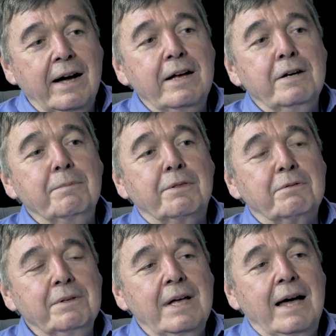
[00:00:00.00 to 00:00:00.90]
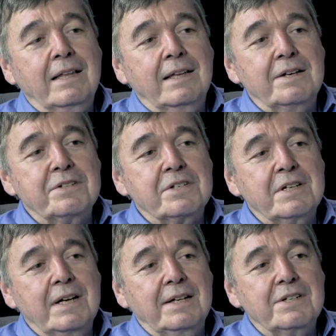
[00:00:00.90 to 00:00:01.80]
item through that
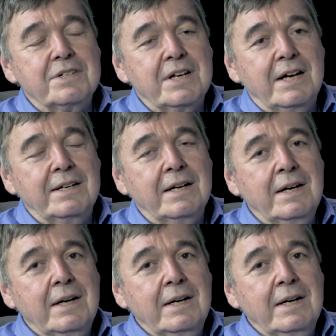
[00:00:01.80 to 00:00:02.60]
list and said,